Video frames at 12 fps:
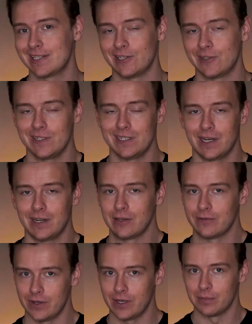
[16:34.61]
Clarity dot
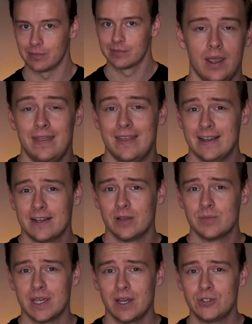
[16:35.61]
F M. And that
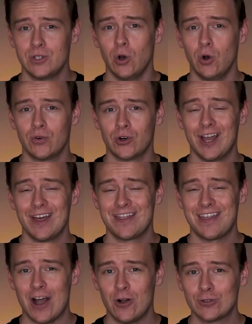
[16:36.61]
comes out to over one
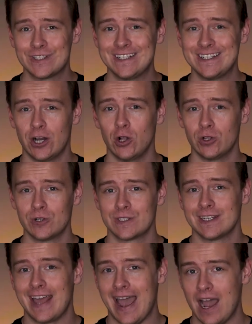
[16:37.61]
thousand dollars
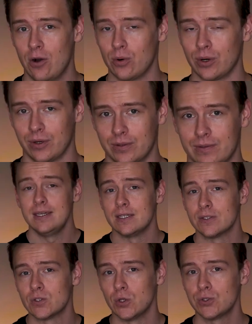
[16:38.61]
an hour. He
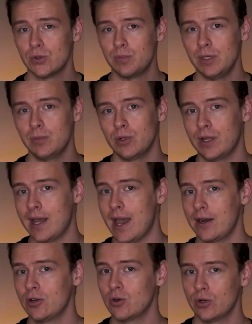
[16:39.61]
consults with people on
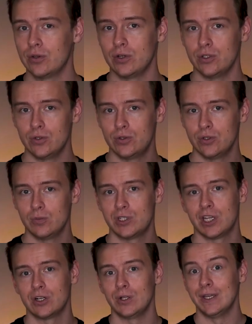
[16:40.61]
how to grow their YouTube
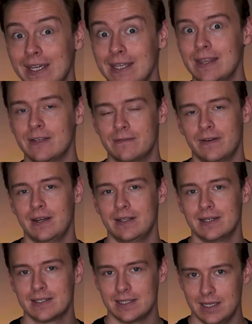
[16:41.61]
channel in the
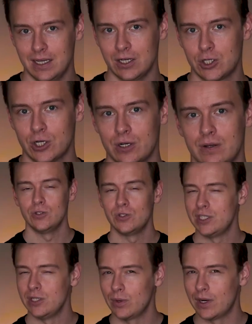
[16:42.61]
finance niche. You
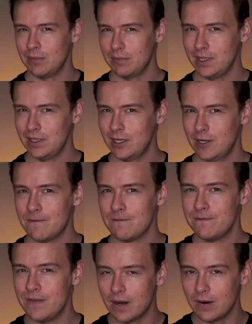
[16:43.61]
see what I mean here?
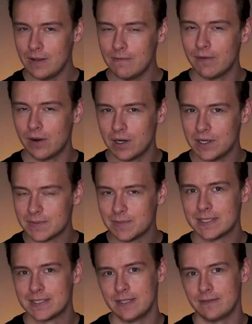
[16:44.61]
Very, very
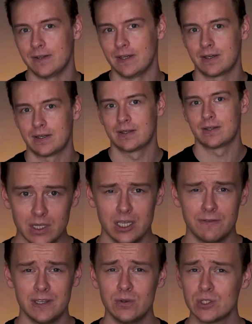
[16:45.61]
specific.
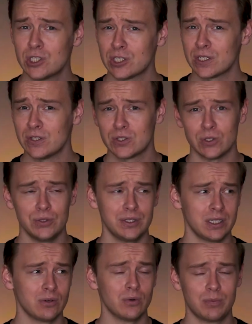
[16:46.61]
If he was just
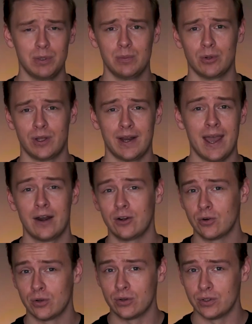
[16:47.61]
consulting with people on how to
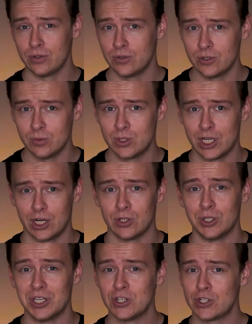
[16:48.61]
grow their YouTube
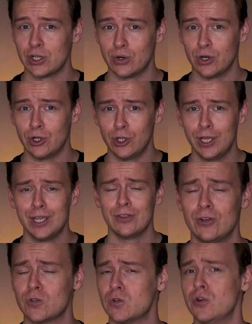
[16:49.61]
channel in general,
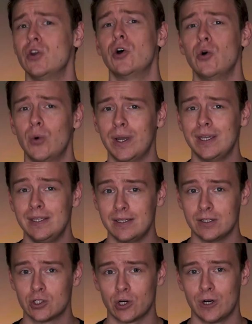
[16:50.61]
there's no way he
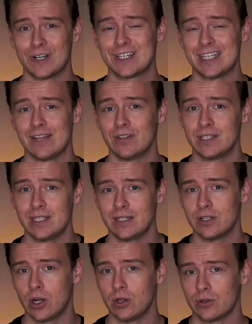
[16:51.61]
could charge
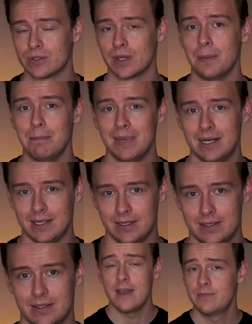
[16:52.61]
seventeen dollars a
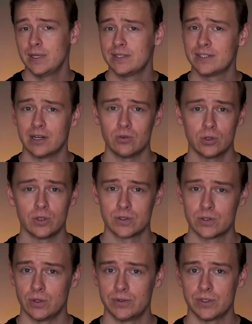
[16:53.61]
minute. I've paid several
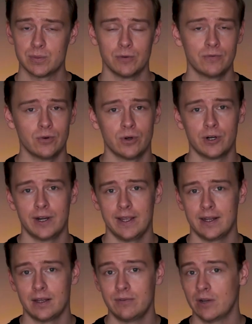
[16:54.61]
consultants before,
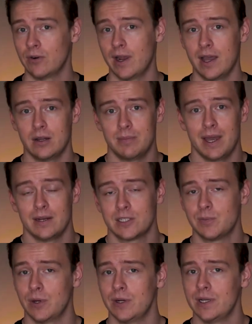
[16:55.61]
and I've never had a bad
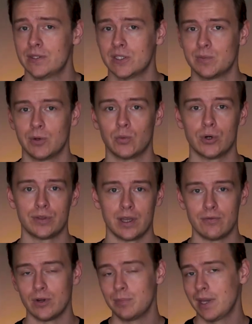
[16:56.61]
experience. It's been worth
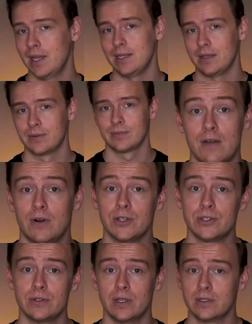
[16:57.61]
every penny. I've
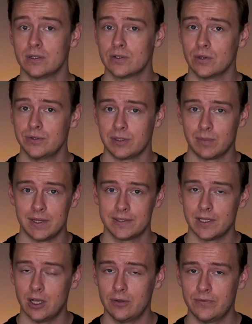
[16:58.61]
also done consulting
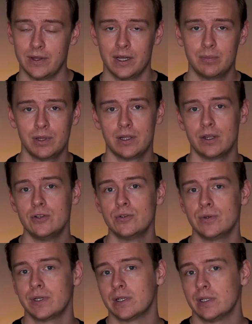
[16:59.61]
myself, and I plan on
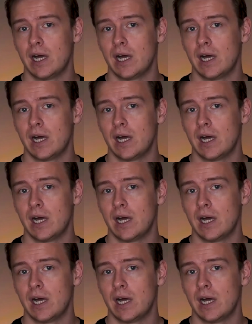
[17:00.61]
doing it a